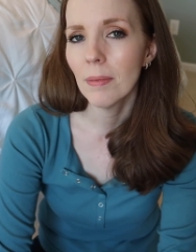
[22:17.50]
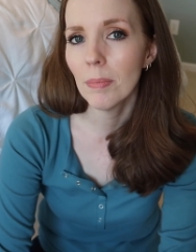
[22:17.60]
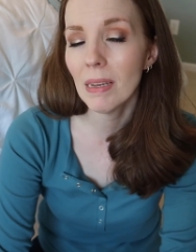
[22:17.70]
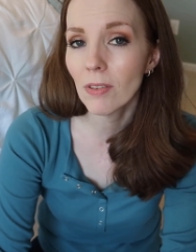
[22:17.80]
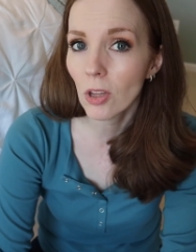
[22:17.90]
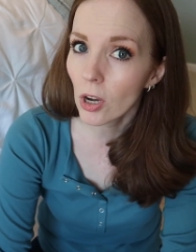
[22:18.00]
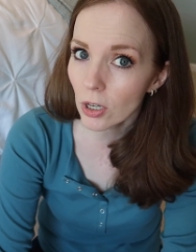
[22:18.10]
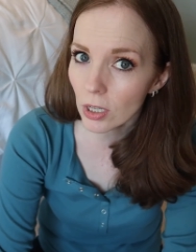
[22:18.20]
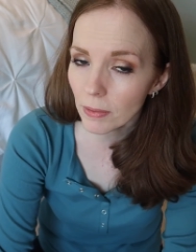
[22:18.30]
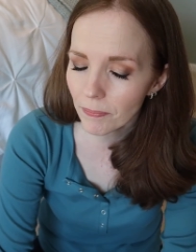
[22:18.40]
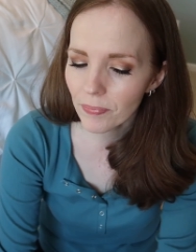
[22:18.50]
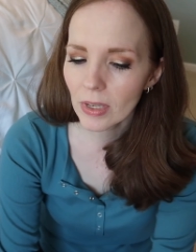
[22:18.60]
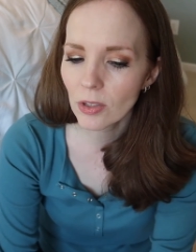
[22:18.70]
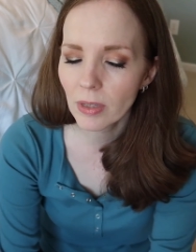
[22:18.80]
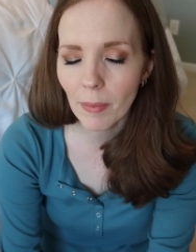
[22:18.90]
be even longer.
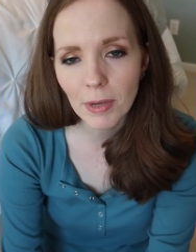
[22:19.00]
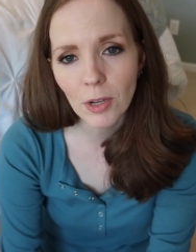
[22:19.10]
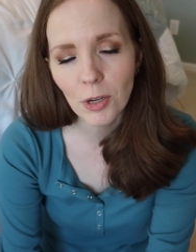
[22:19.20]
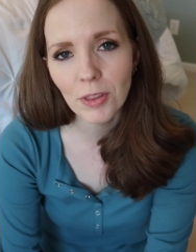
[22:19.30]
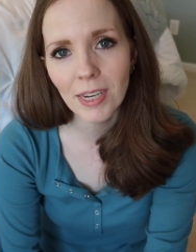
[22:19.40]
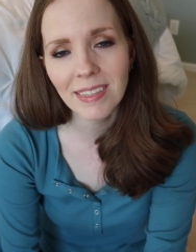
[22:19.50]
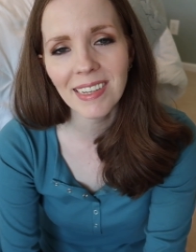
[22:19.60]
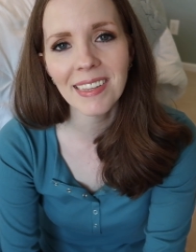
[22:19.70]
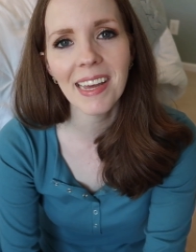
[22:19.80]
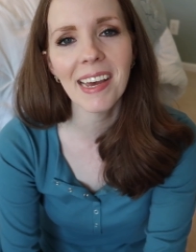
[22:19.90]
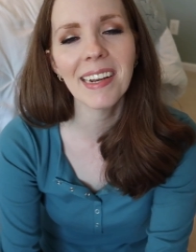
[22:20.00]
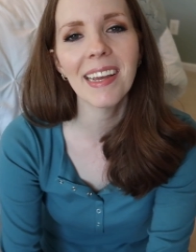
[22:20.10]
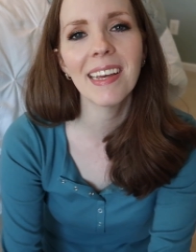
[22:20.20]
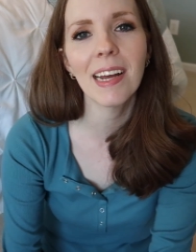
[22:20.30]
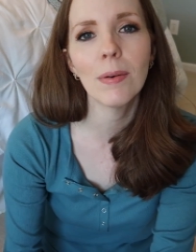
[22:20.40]
So let me know your thoughts on that.
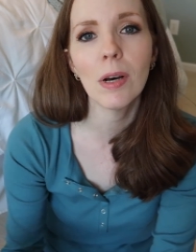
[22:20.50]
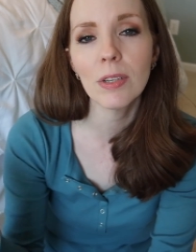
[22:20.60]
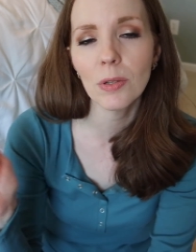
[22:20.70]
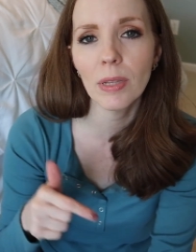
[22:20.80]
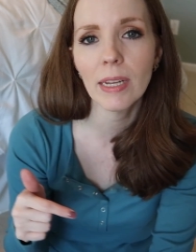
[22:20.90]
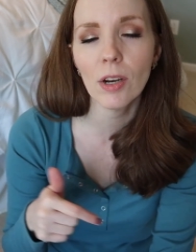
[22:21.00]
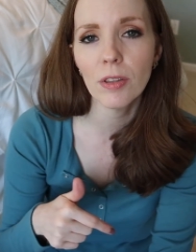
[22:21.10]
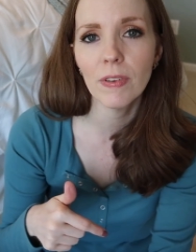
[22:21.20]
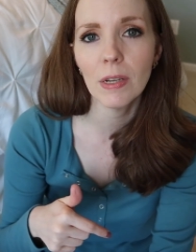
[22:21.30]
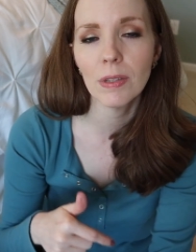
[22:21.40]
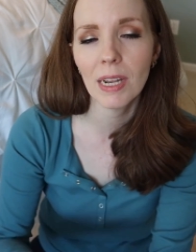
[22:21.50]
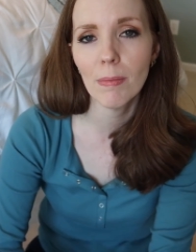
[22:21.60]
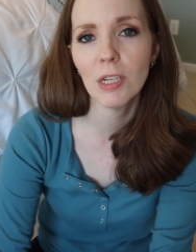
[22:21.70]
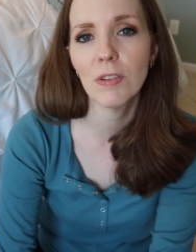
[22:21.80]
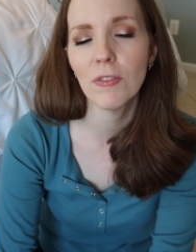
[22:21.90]
And I will also link all the videos that I
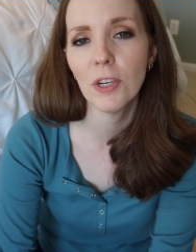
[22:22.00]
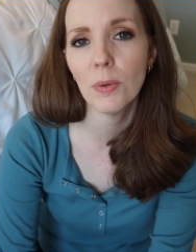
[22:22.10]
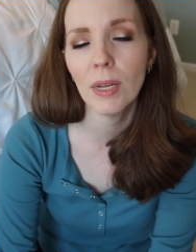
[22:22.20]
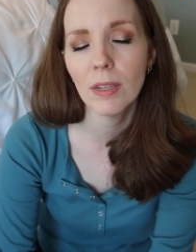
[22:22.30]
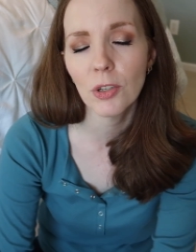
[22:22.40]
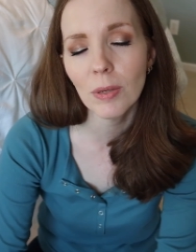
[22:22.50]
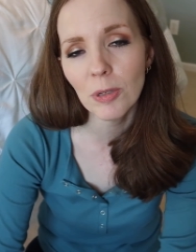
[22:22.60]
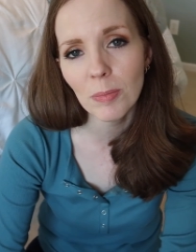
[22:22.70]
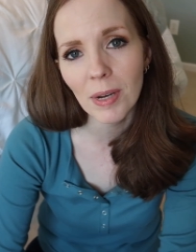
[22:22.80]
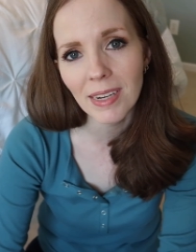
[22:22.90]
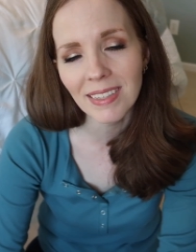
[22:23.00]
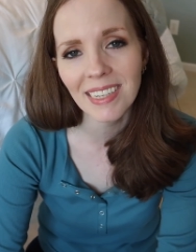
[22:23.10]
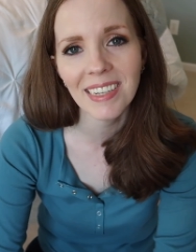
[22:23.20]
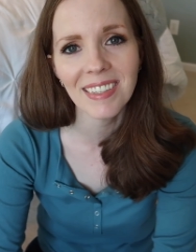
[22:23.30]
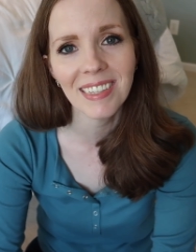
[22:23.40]
mentioned for you in the description box.
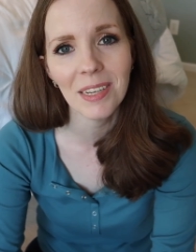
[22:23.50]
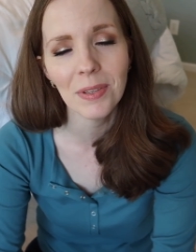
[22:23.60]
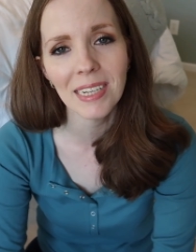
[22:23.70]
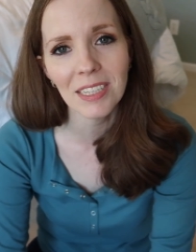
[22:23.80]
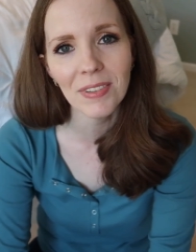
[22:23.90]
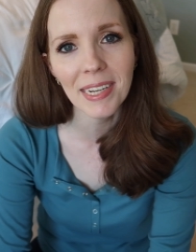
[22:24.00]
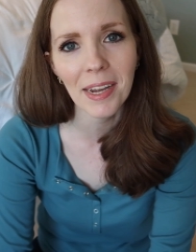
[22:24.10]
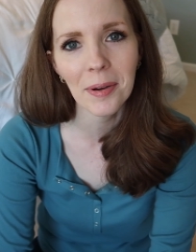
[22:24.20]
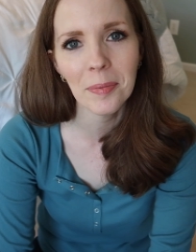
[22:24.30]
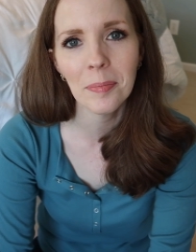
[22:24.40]
And I'll see you in the next video.